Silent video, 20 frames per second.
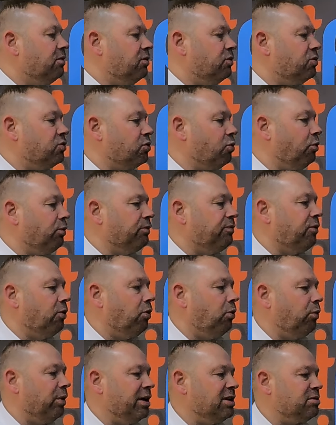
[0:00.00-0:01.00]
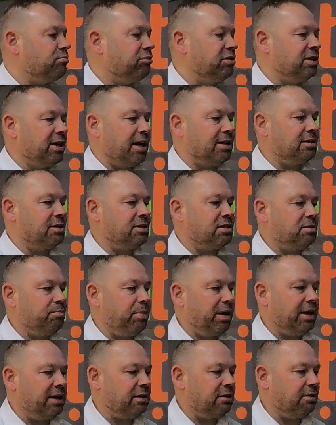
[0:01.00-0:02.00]
The shortfall is projected to
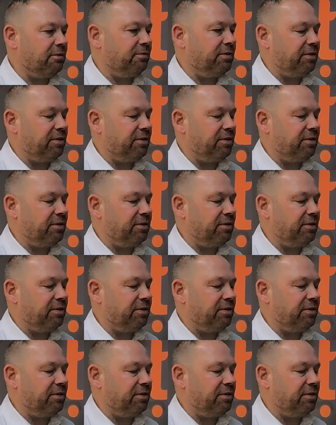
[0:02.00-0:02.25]
peak at